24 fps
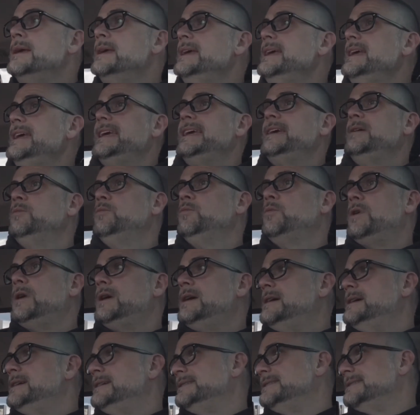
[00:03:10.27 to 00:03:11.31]
It
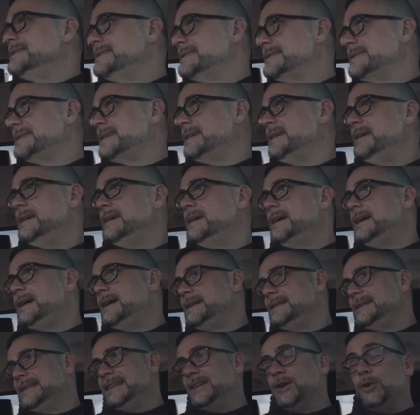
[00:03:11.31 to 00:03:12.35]
was
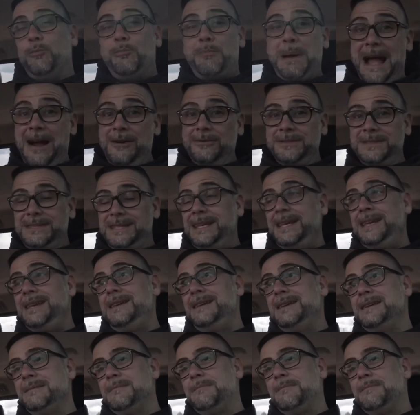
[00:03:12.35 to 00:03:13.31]
a little bouncy.